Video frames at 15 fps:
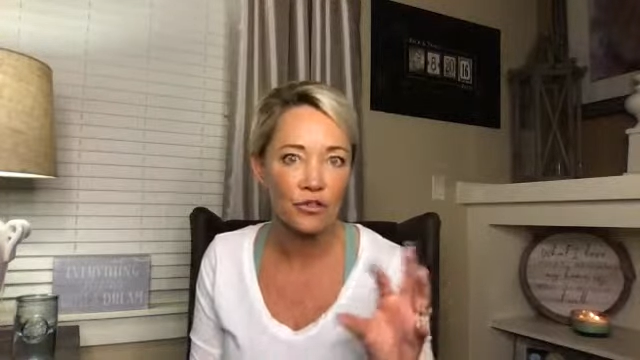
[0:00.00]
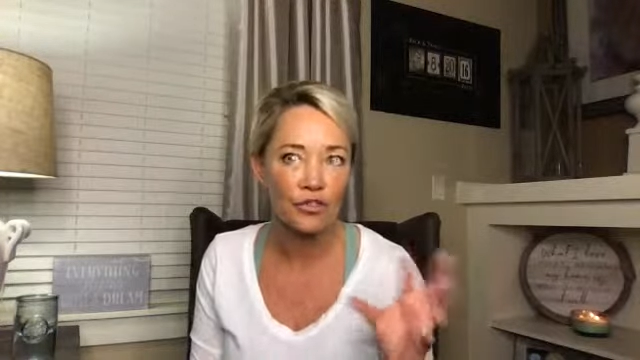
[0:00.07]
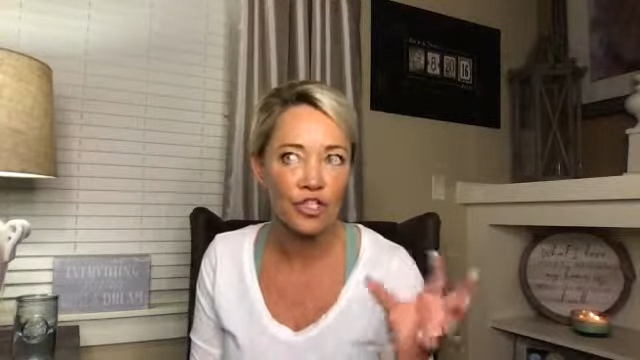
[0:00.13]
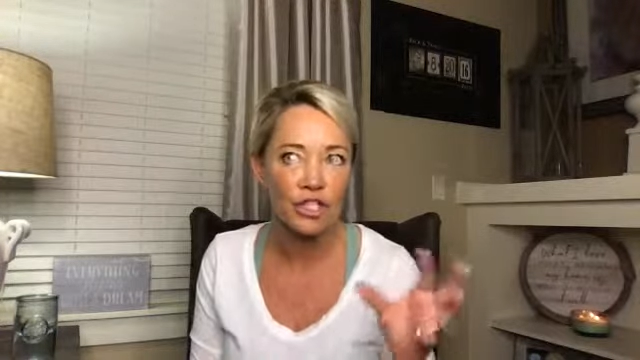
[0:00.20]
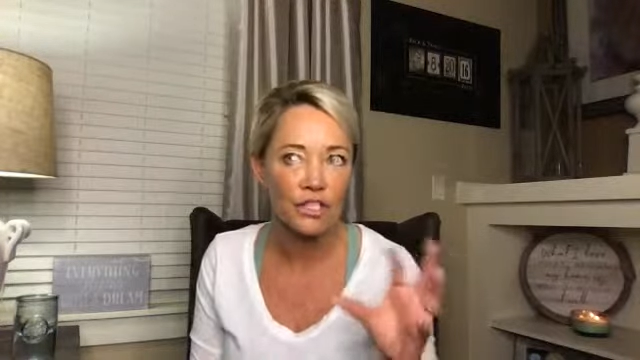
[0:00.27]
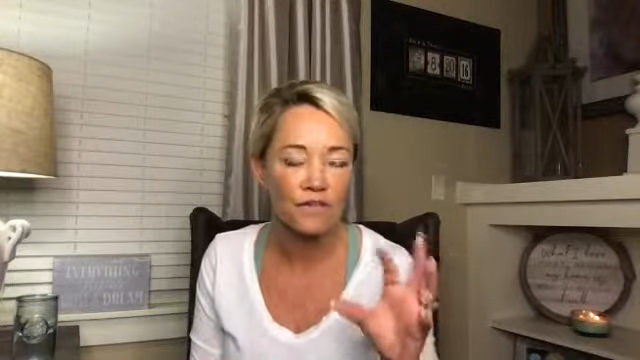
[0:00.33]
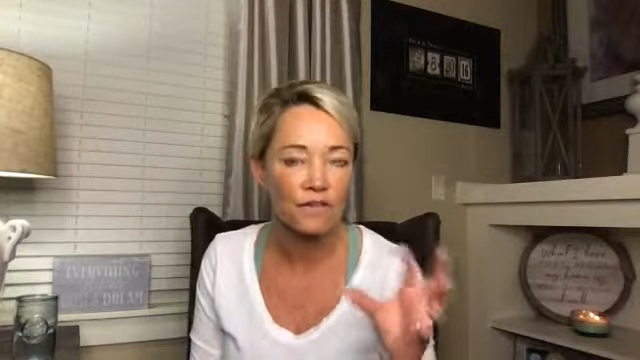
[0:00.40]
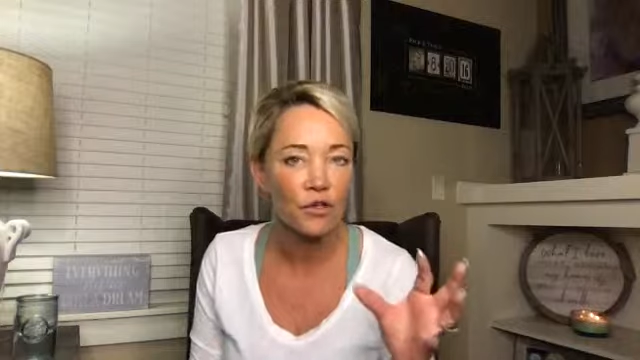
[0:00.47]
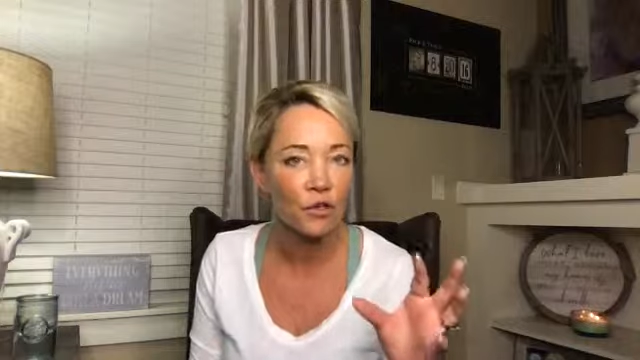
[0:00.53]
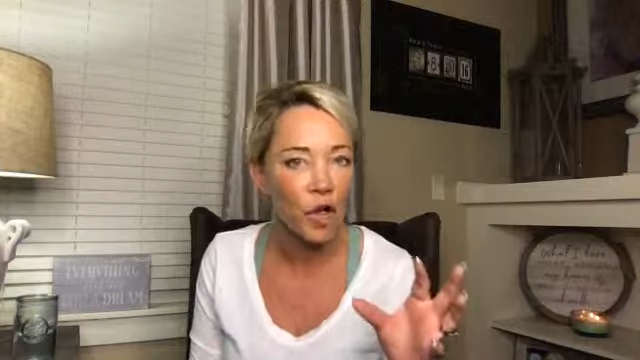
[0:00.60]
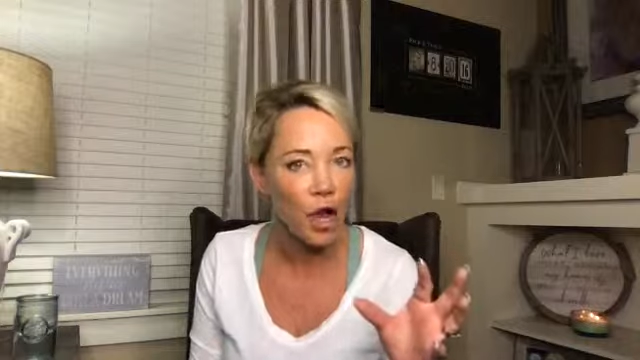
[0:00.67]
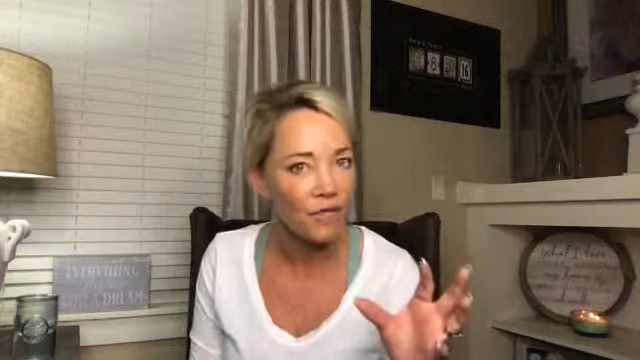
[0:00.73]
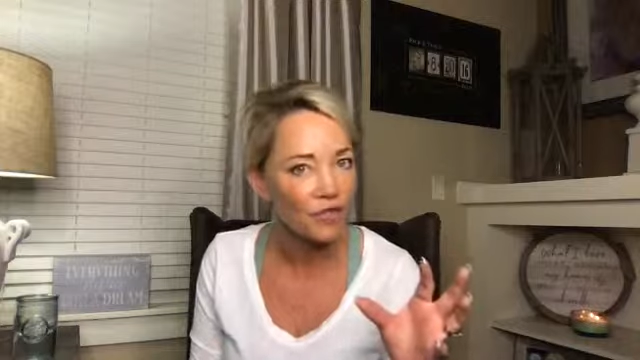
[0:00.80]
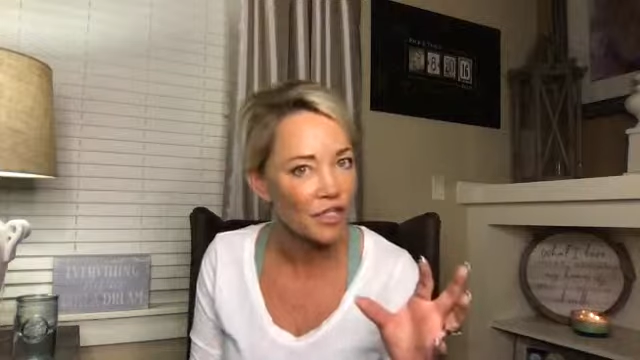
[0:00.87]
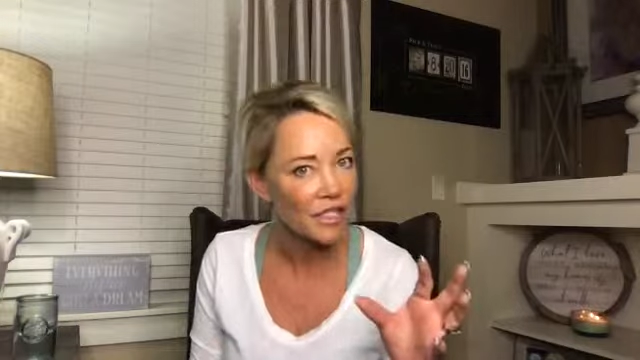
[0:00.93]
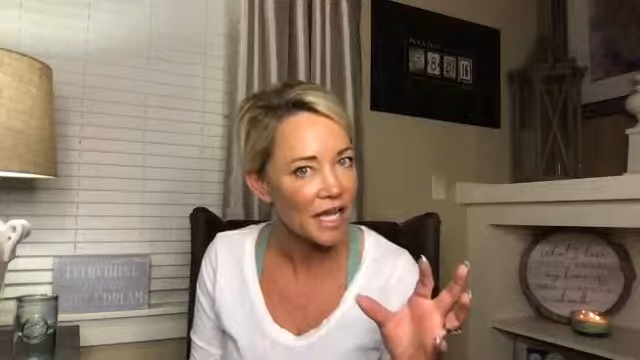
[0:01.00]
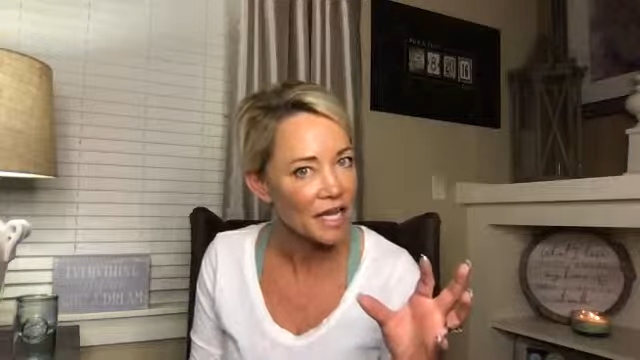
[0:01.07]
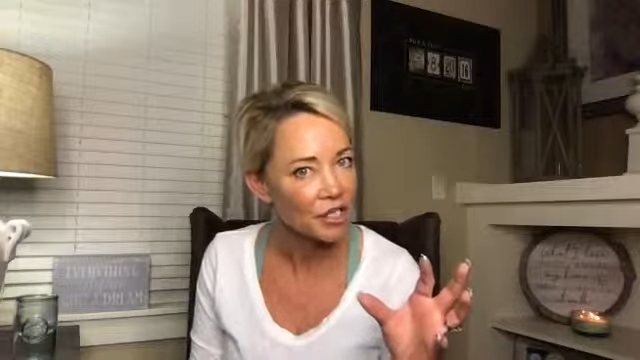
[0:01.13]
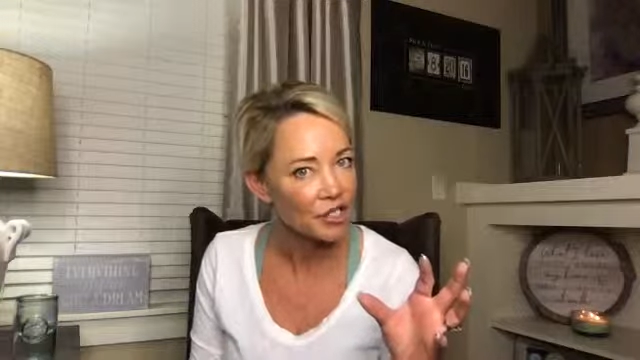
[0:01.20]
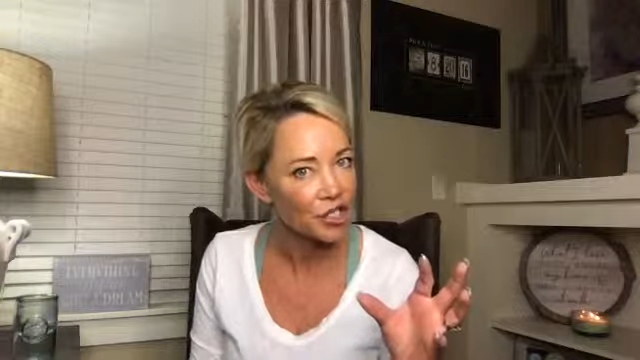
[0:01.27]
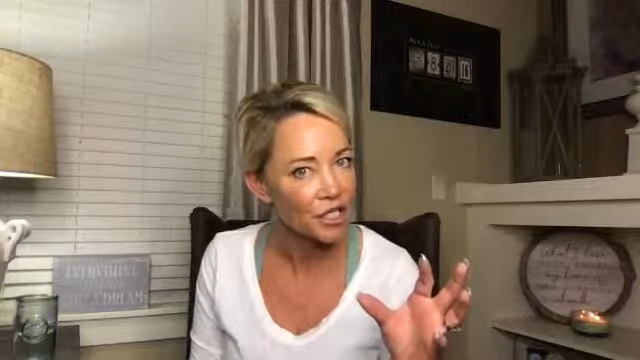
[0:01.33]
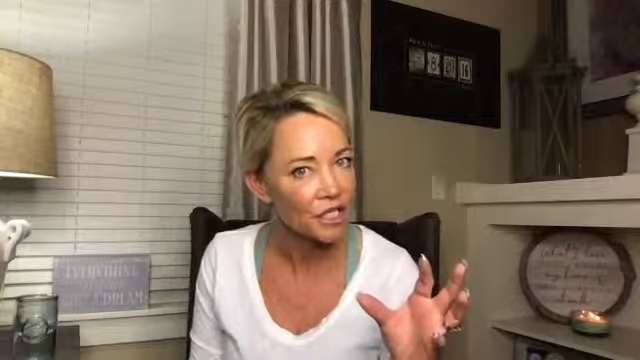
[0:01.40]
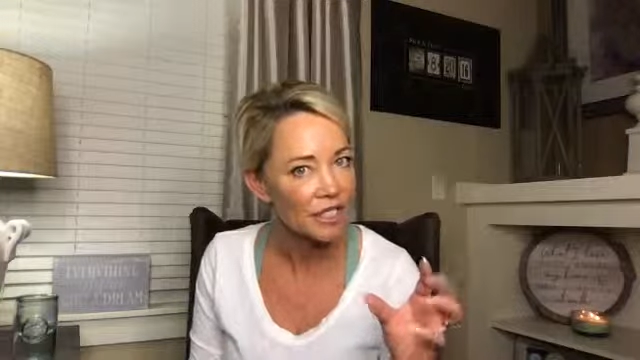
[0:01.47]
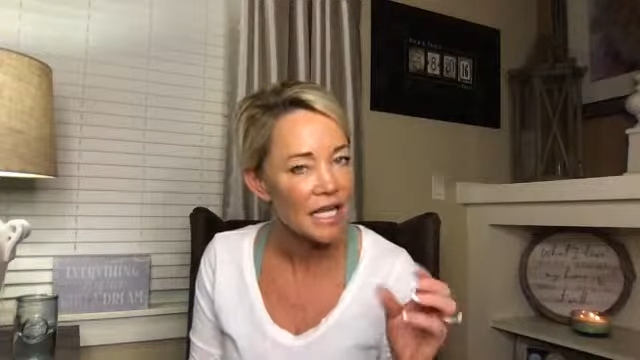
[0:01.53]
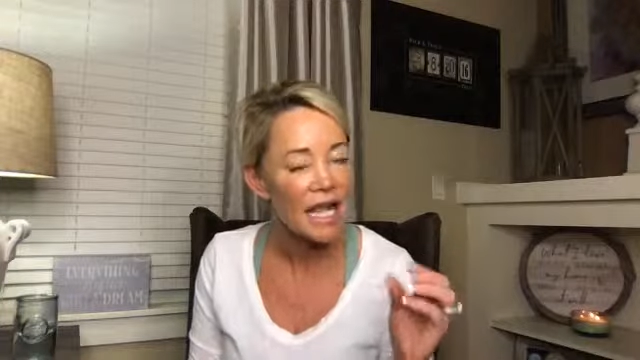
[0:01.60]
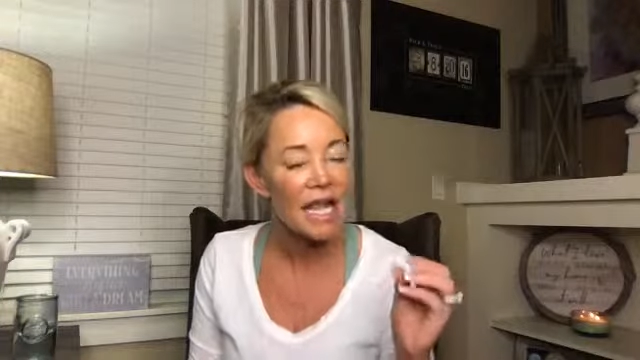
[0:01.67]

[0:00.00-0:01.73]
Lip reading: just a few conversations